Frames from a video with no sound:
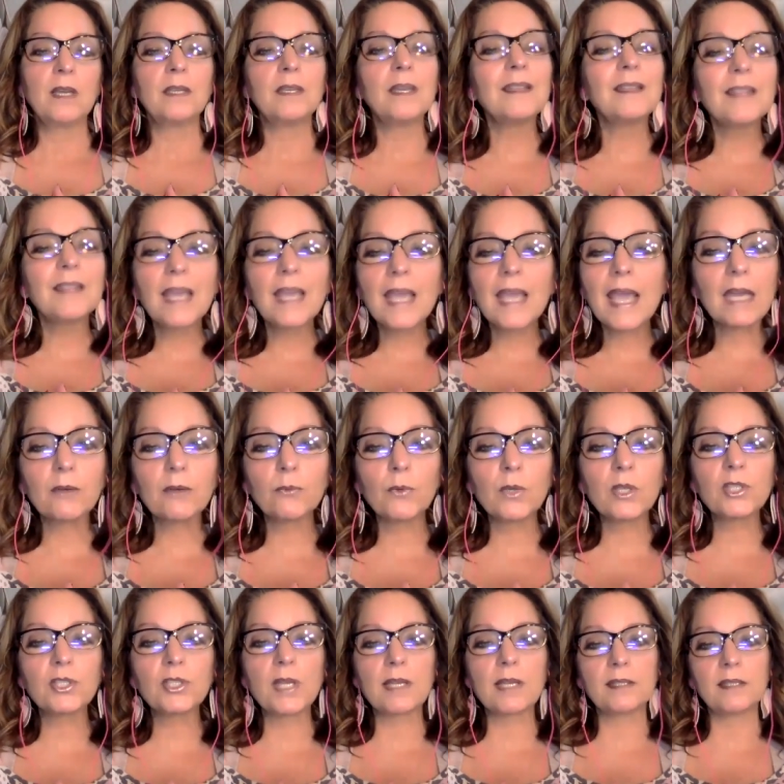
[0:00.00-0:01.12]
Yet they hadn't
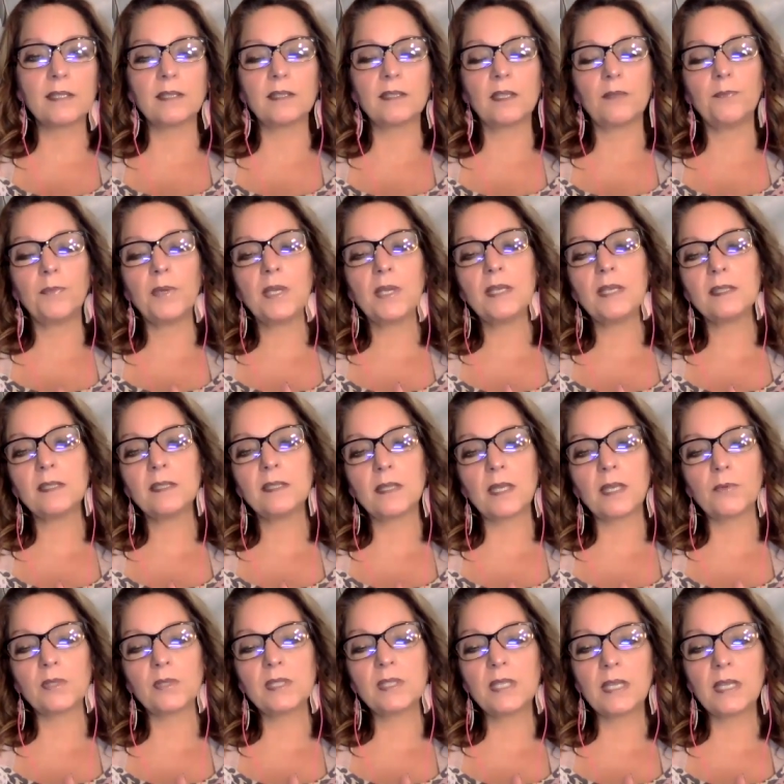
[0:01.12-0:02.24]
reached that sense of peace that they
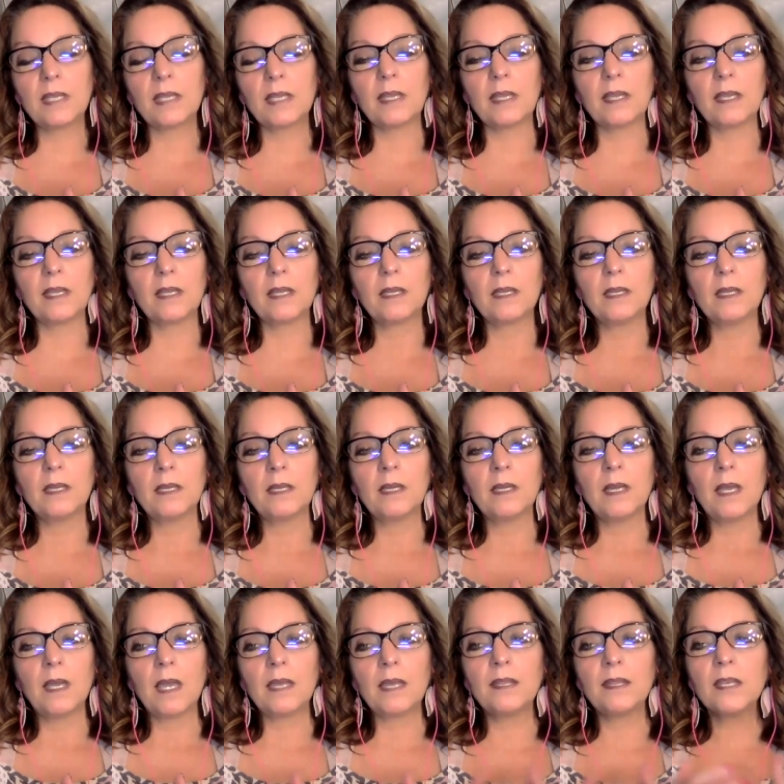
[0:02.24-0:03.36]
were seeking.
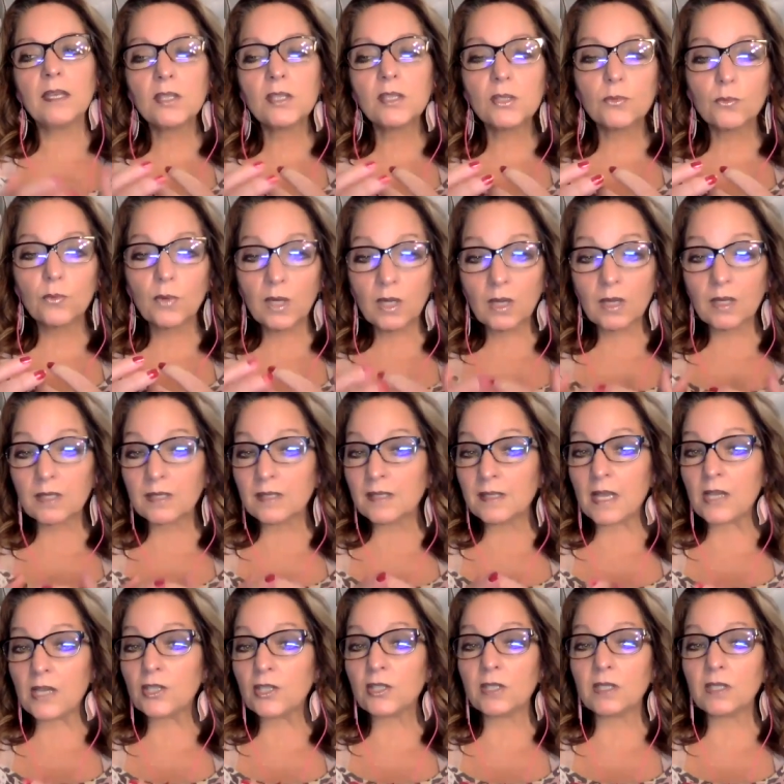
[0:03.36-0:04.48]
And this
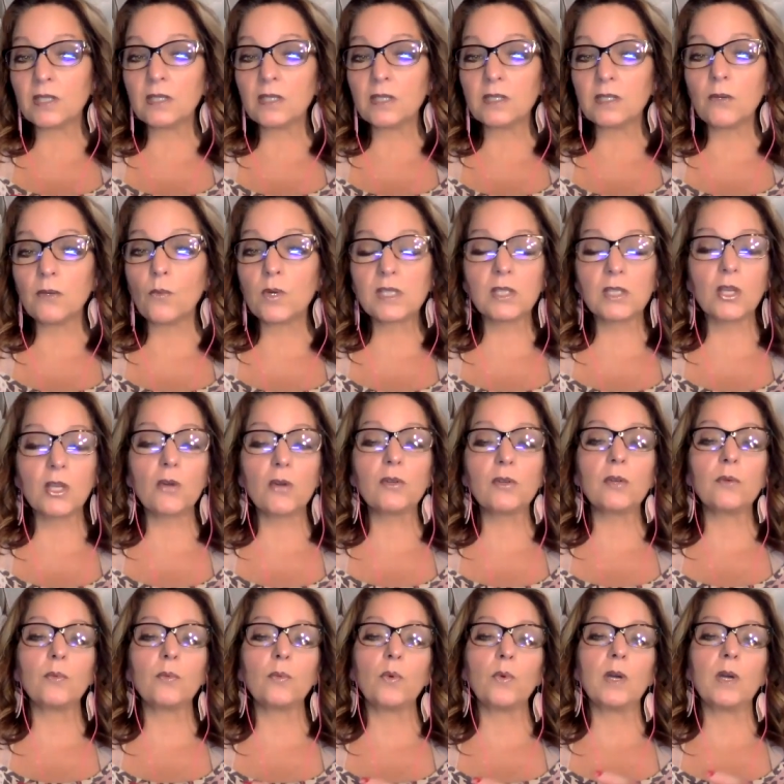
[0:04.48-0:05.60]
realization was
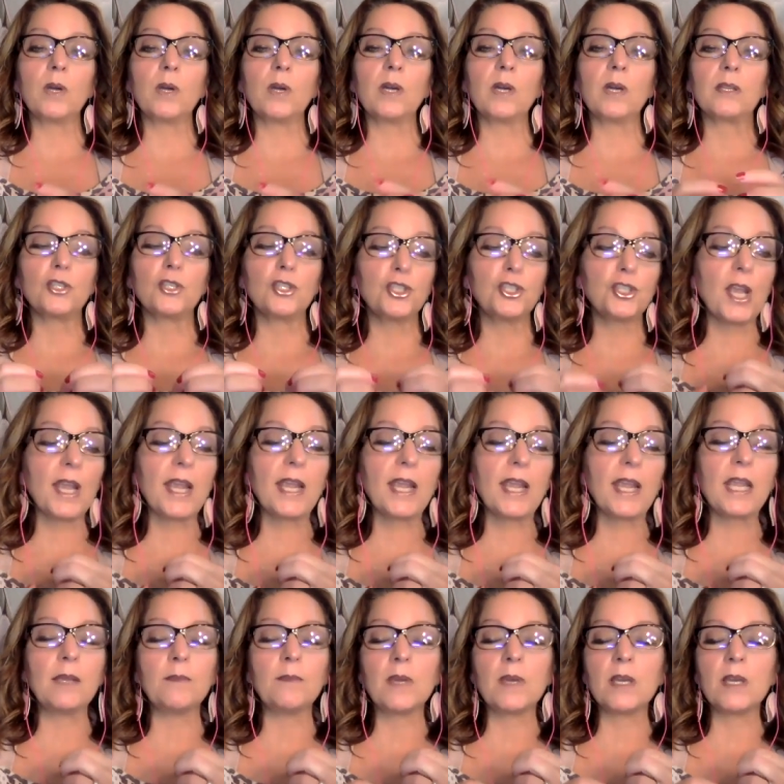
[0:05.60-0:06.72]
loaded with
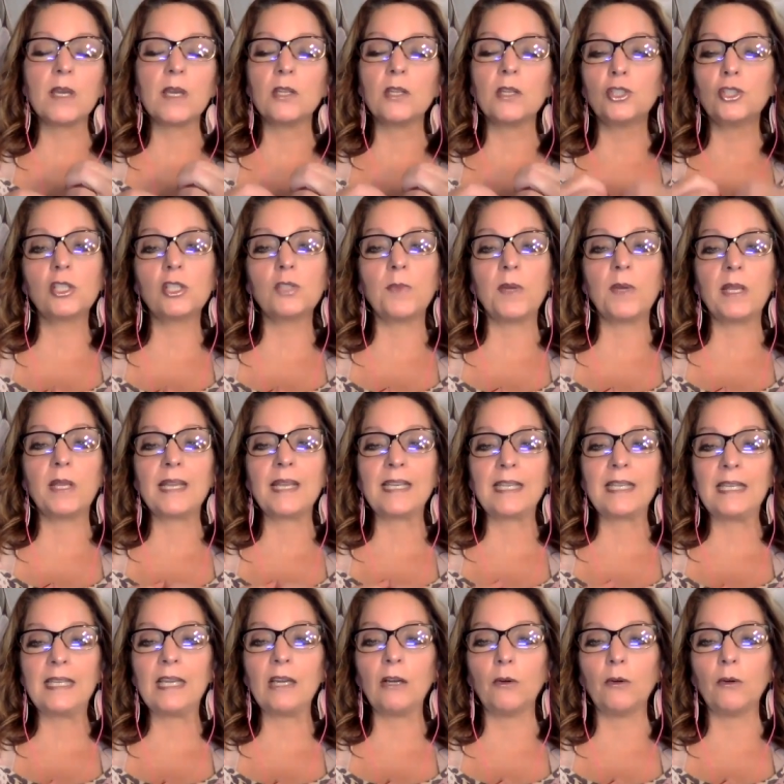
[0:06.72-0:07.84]
shame and judgment and
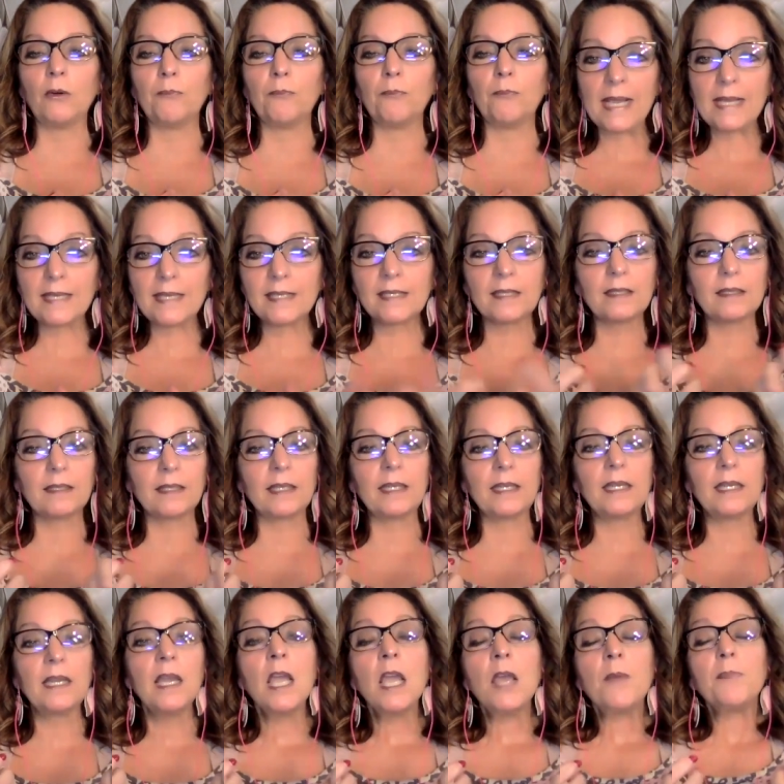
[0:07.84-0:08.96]
guilt,
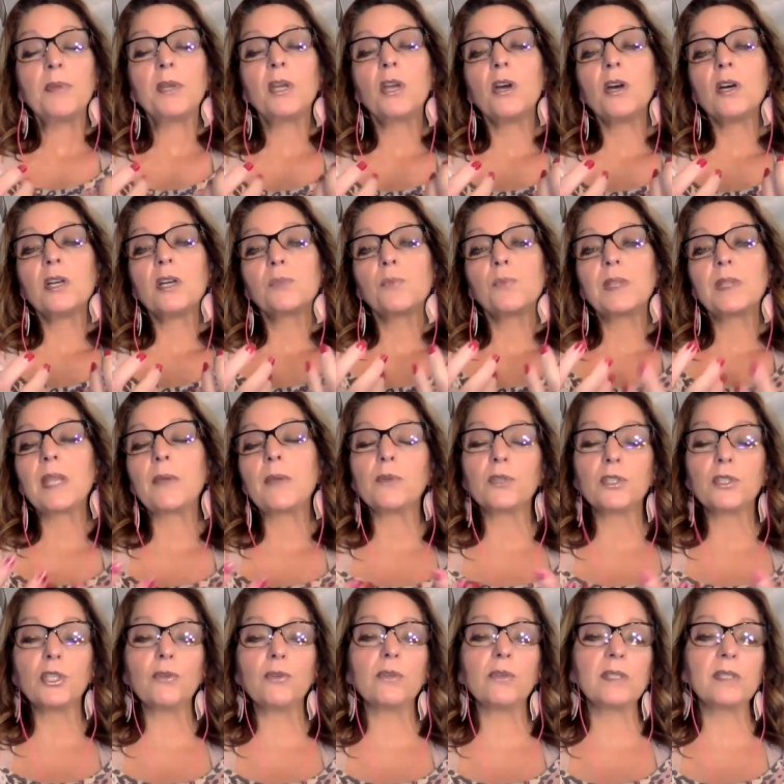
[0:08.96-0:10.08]
basically, because what they were
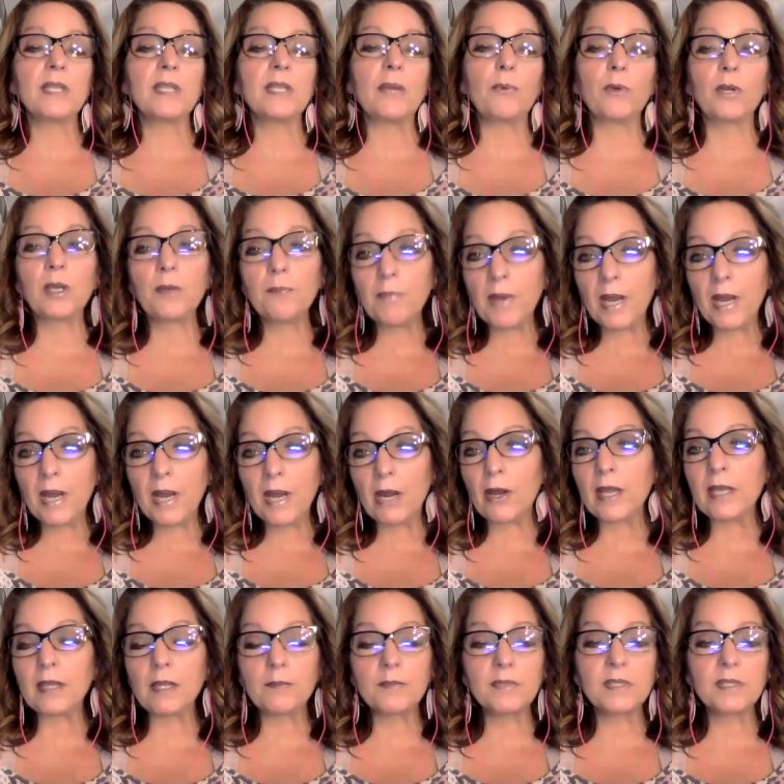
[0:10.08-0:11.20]
doing is they were
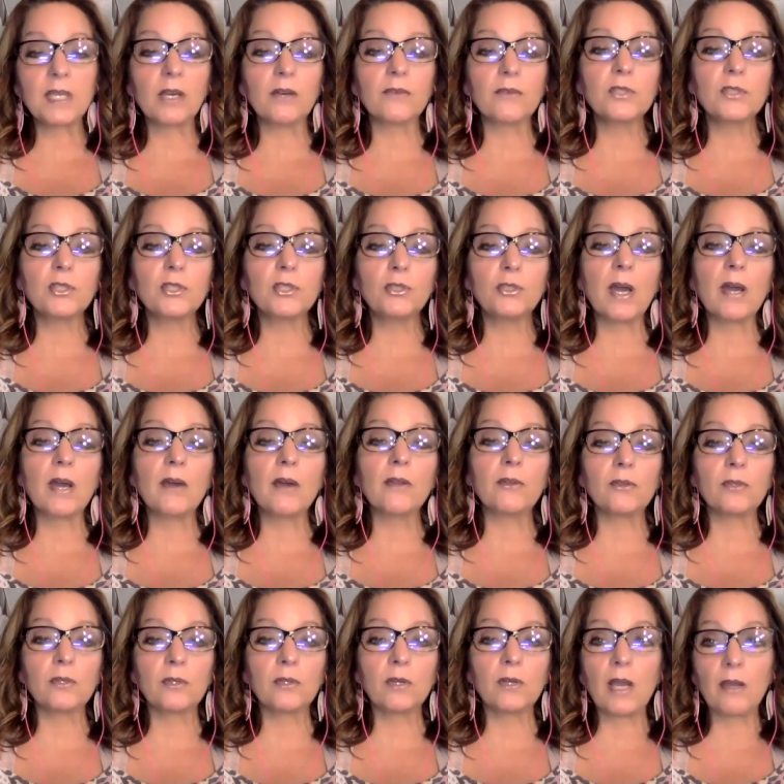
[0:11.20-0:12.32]
comparing themselves to
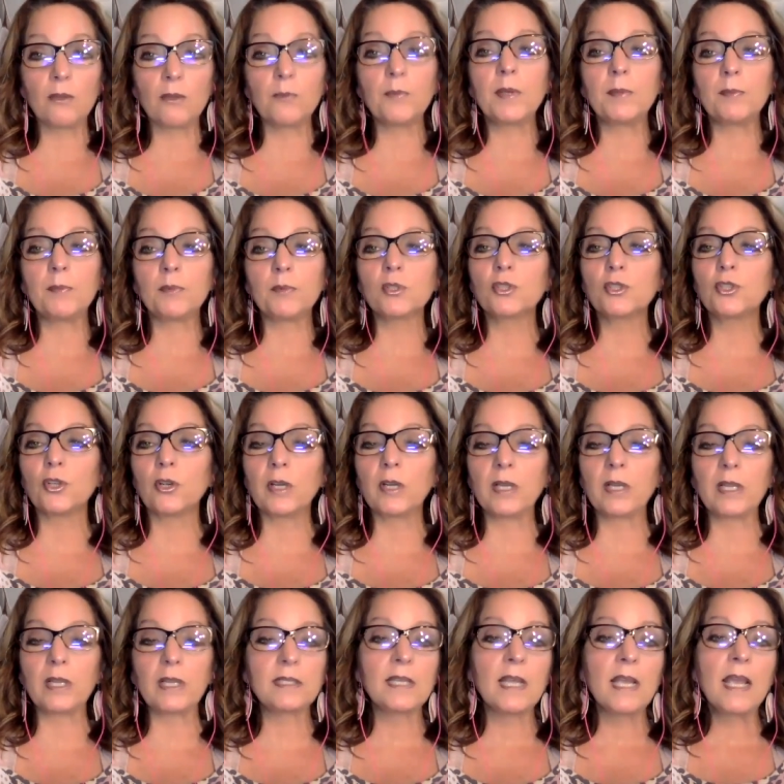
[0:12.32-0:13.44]
other, other people's
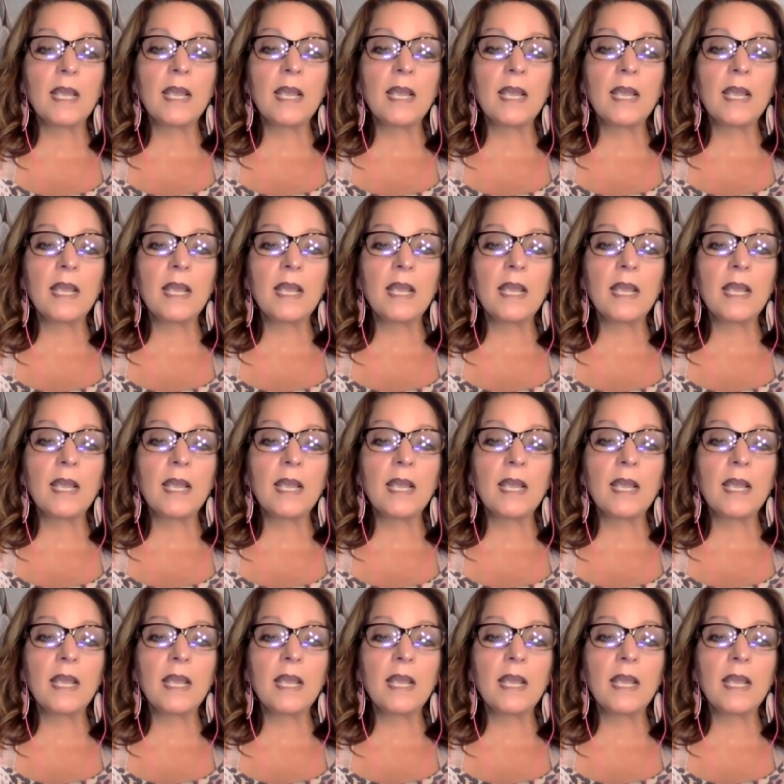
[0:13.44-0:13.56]
journeys.